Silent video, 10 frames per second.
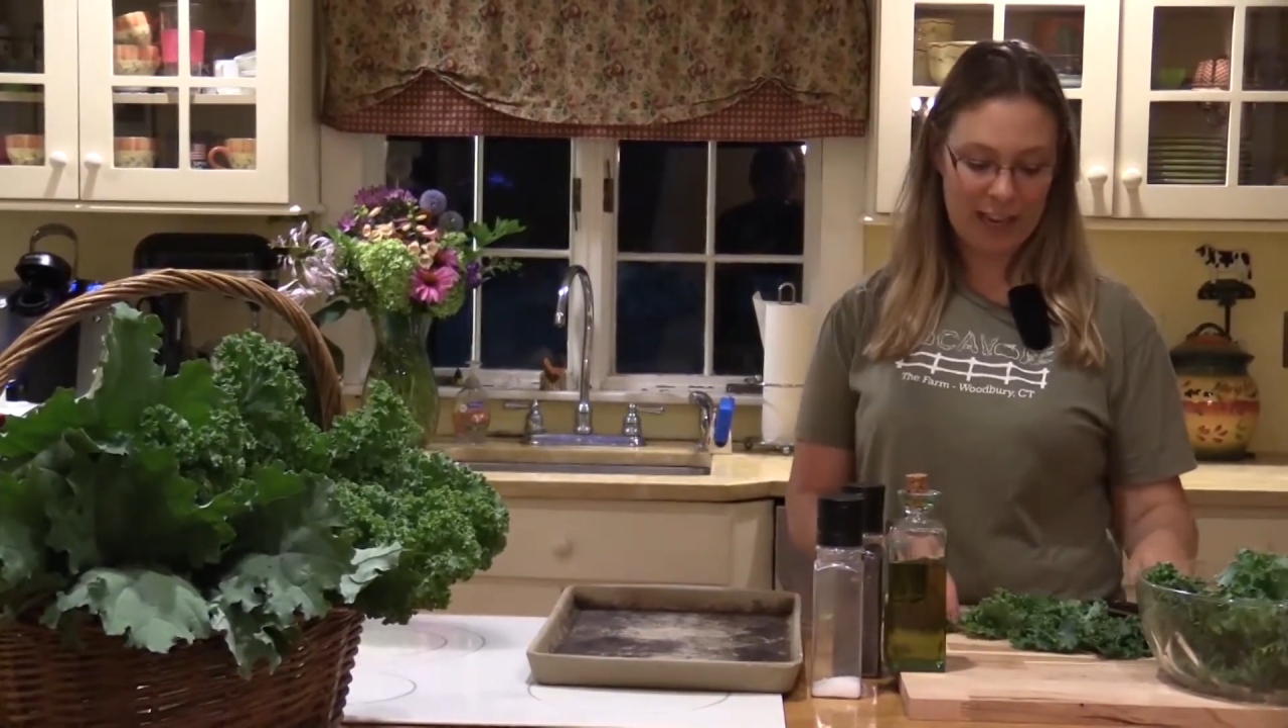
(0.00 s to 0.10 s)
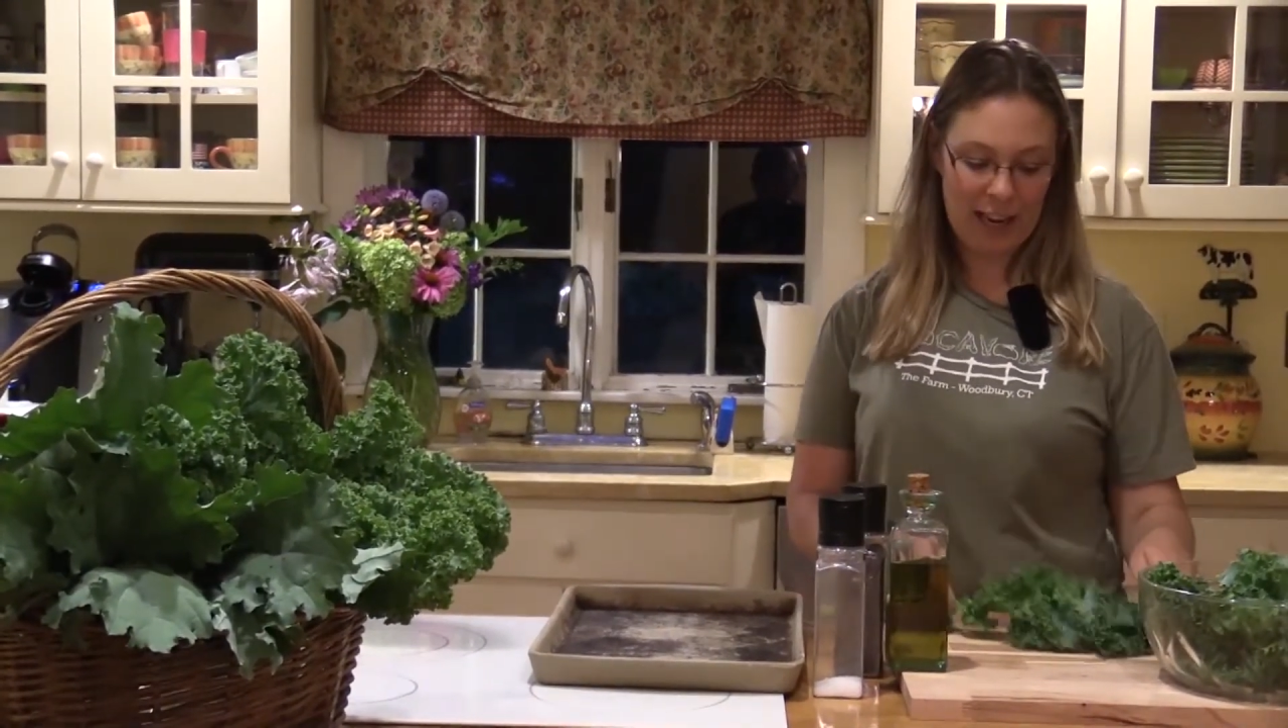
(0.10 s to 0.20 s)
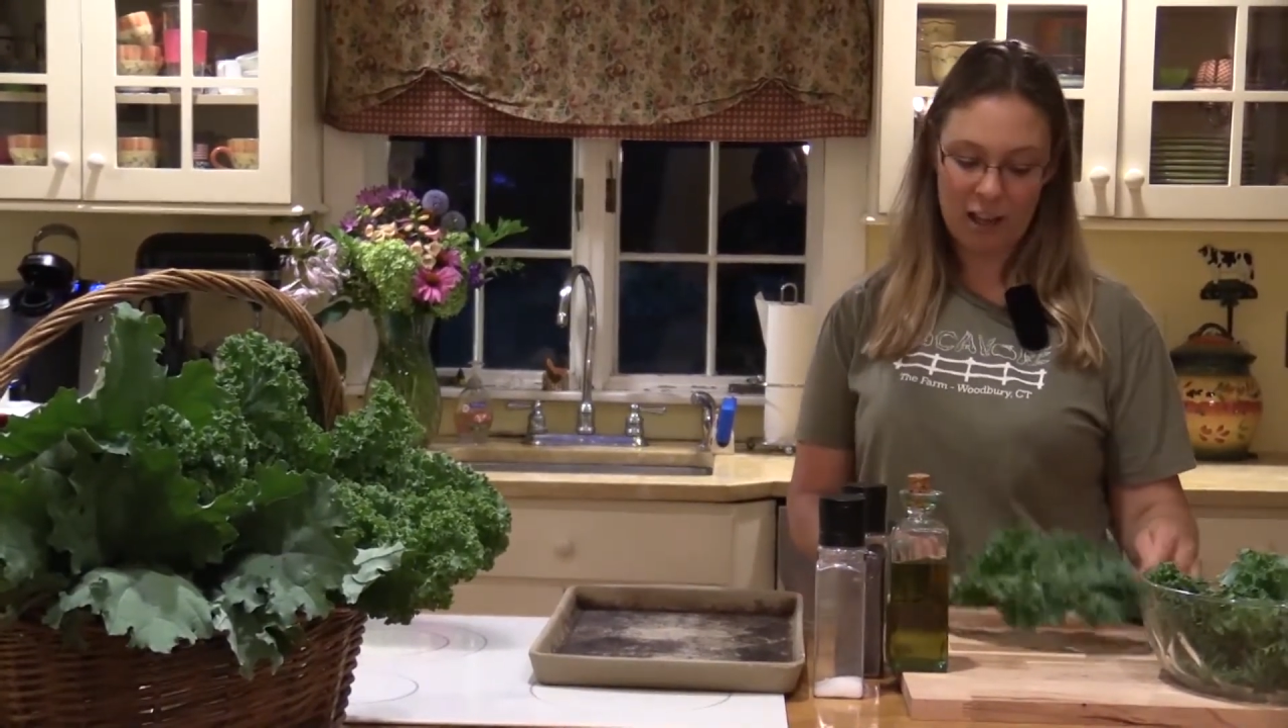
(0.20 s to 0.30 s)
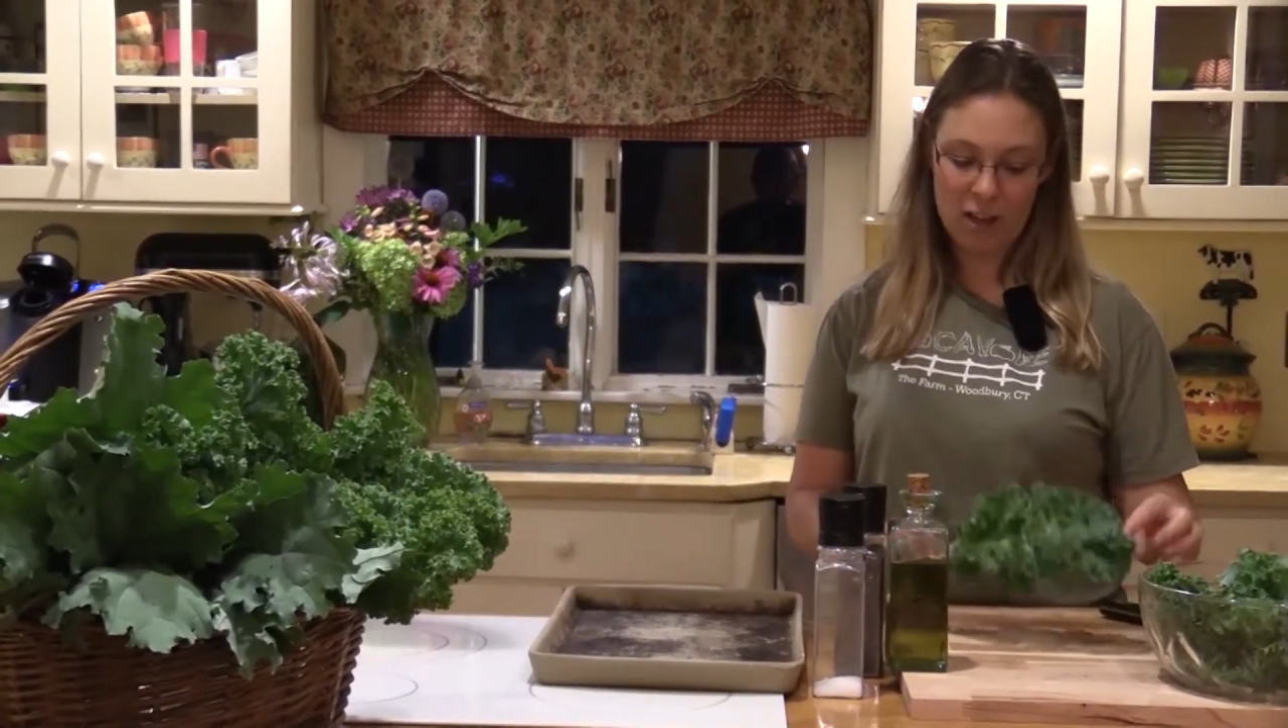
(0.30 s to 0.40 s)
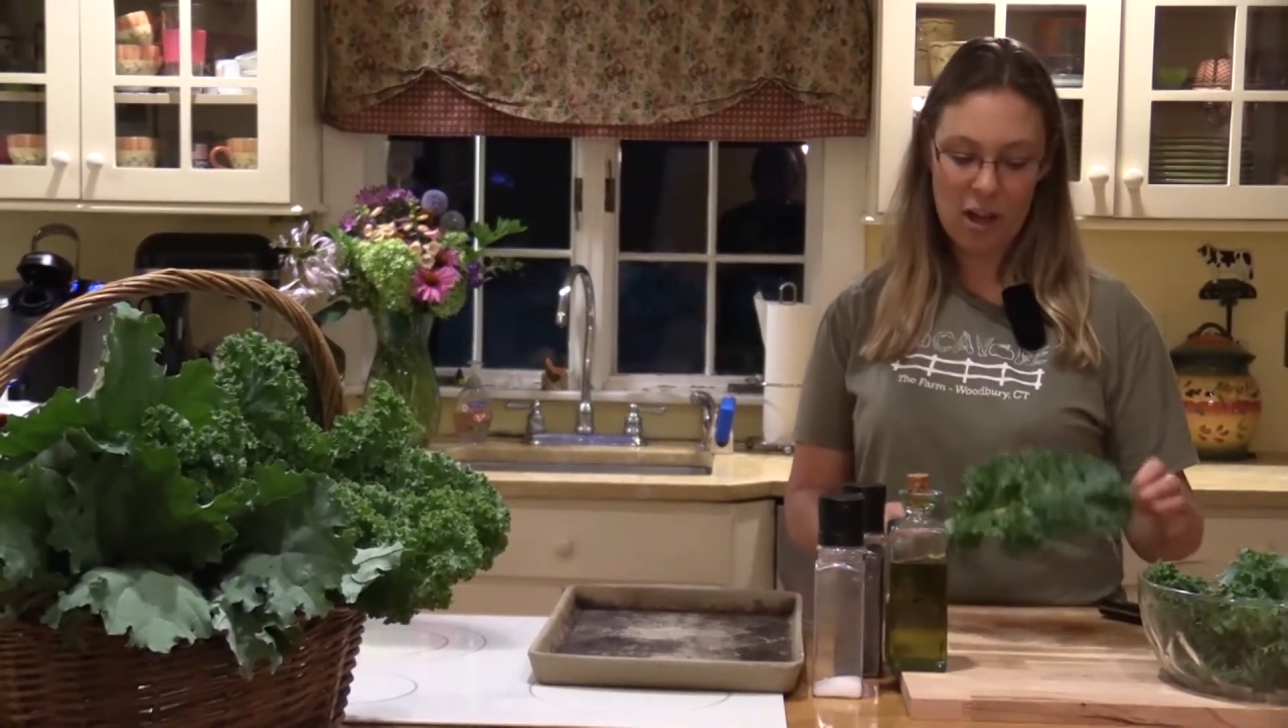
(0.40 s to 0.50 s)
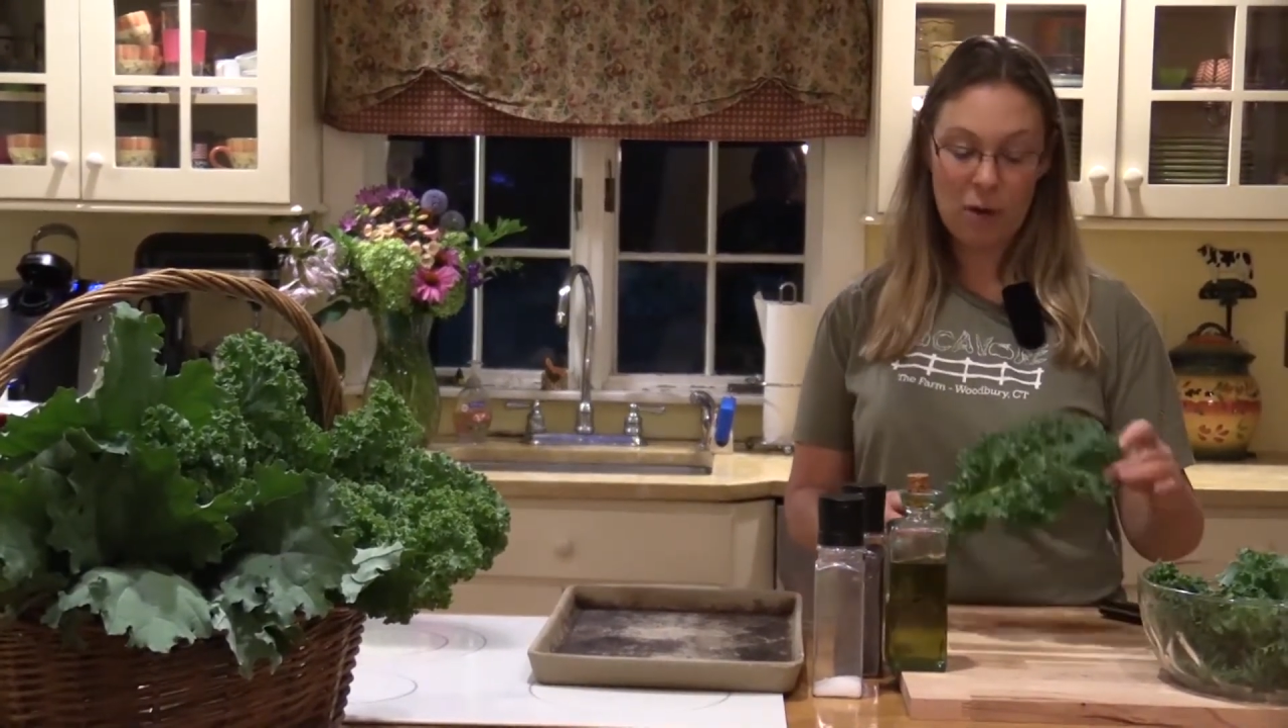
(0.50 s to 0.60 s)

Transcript: kale,